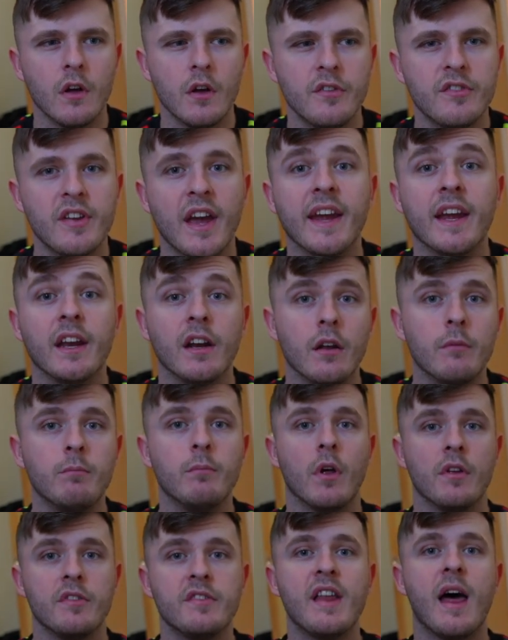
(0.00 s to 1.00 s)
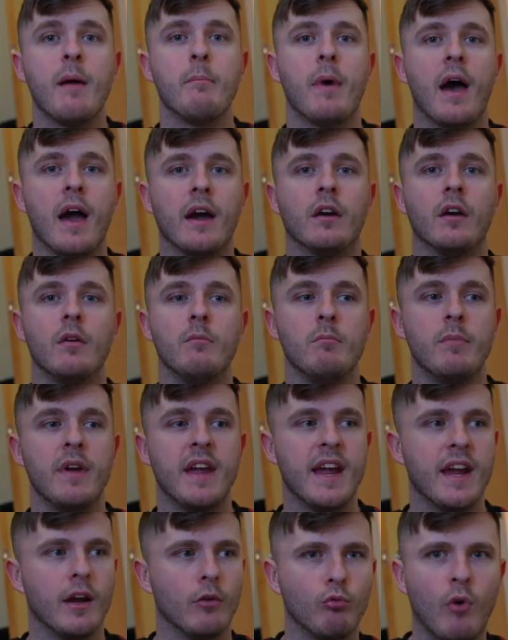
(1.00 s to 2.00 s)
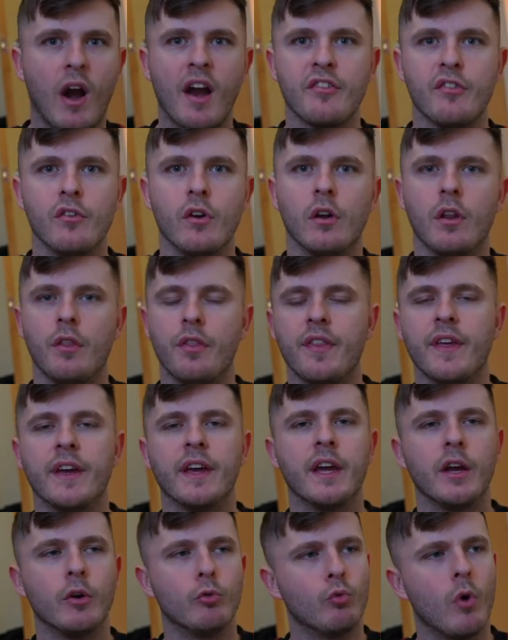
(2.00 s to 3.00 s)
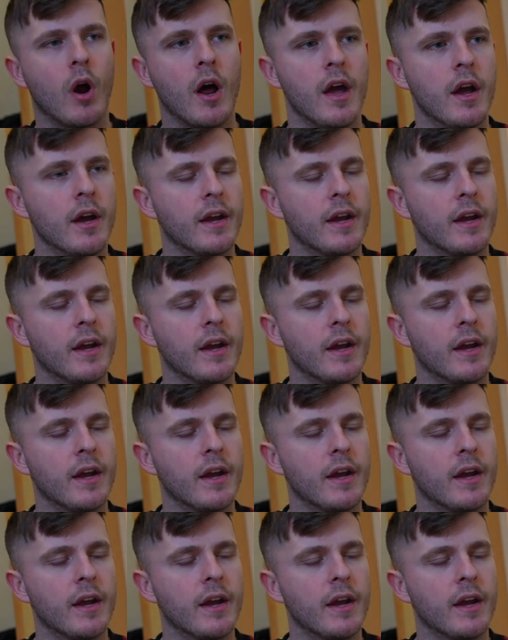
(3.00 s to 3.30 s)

taking a step back and being rational and thinking, right,